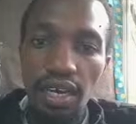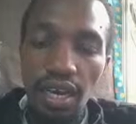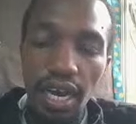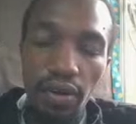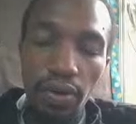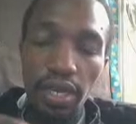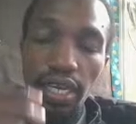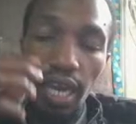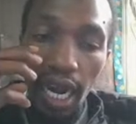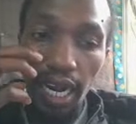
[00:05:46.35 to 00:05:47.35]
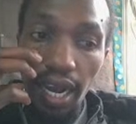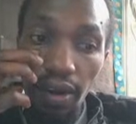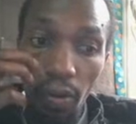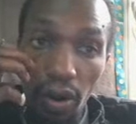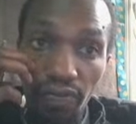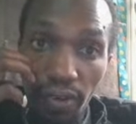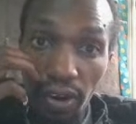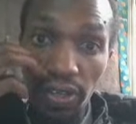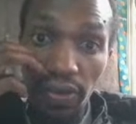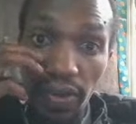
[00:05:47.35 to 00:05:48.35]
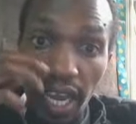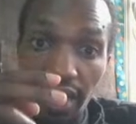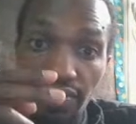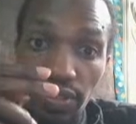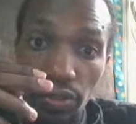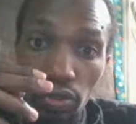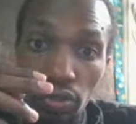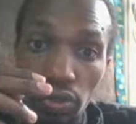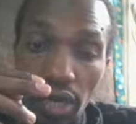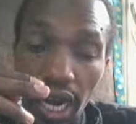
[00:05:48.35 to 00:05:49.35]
and while following we have two